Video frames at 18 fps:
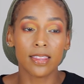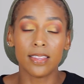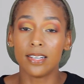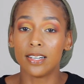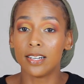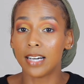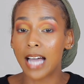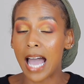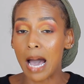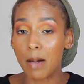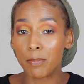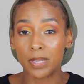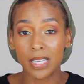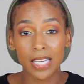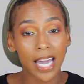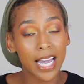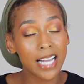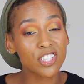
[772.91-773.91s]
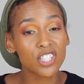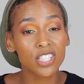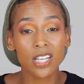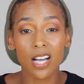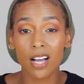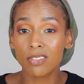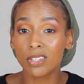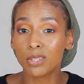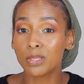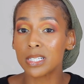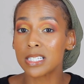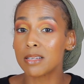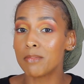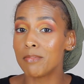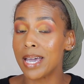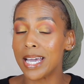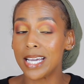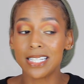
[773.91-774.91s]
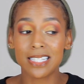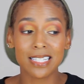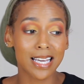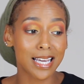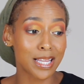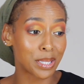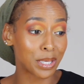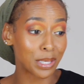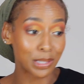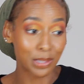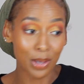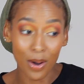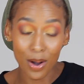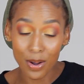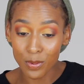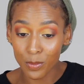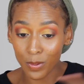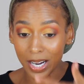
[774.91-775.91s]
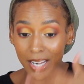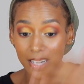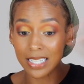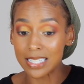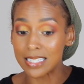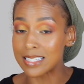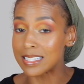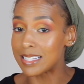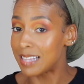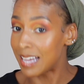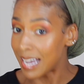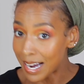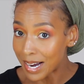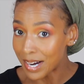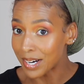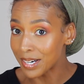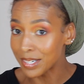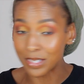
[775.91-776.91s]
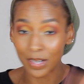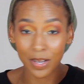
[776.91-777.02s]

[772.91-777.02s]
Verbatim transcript: The application of it was amazing. The long wear is there.